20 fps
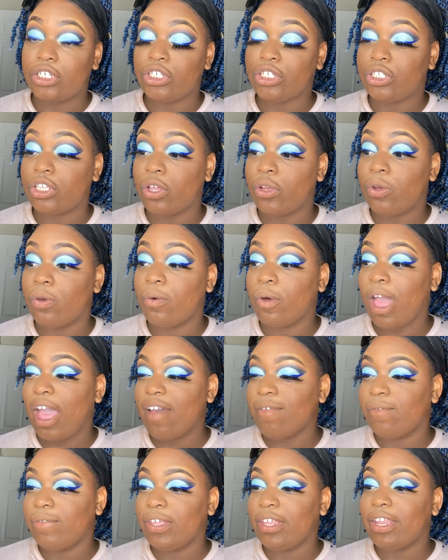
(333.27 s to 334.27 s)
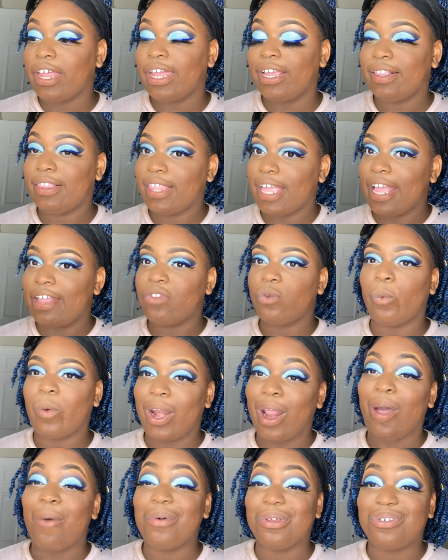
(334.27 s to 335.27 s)
So I feel like that's what
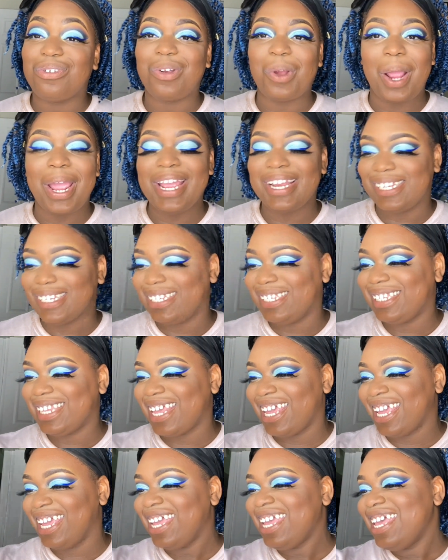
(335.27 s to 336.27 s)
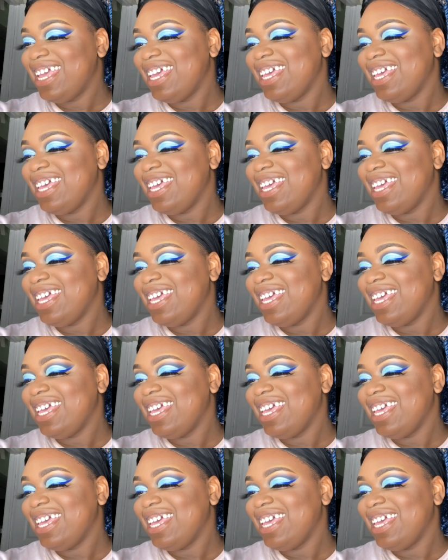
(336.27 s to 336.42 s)
I was trying to say,